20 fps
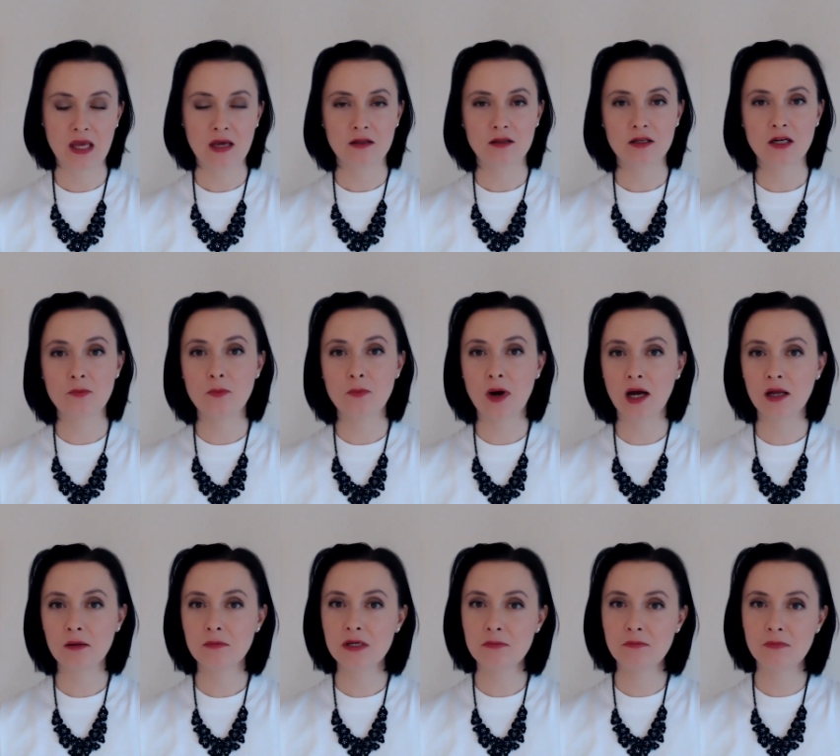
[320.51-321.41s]
There
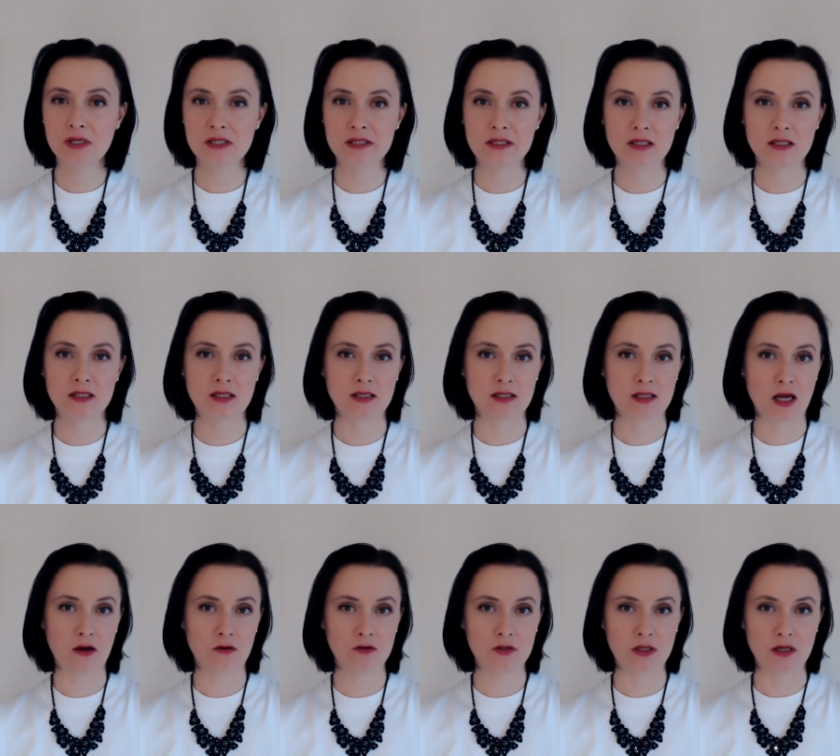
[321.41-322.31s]
might be businesses
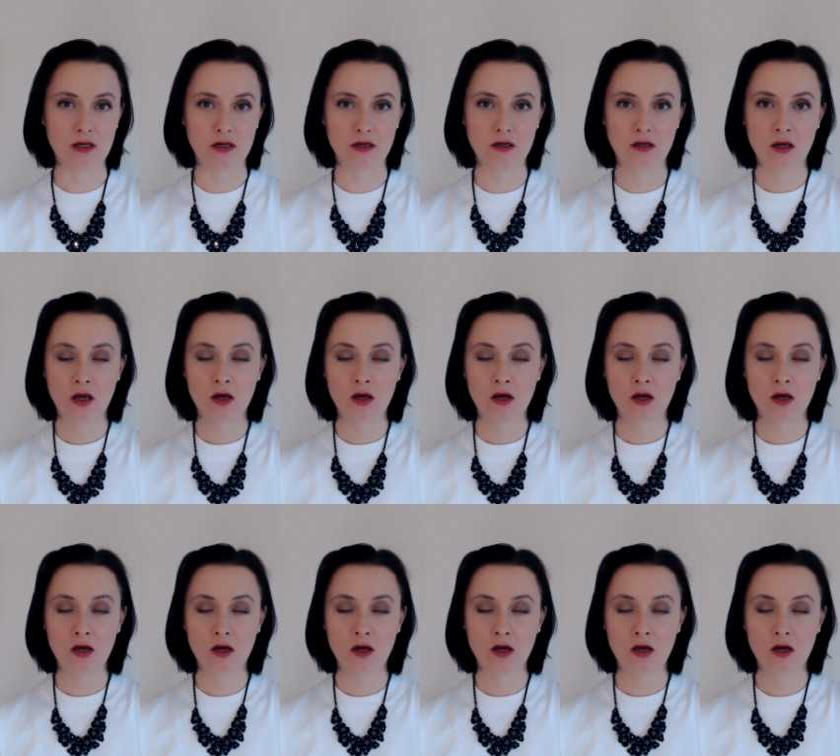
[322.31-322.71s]
out there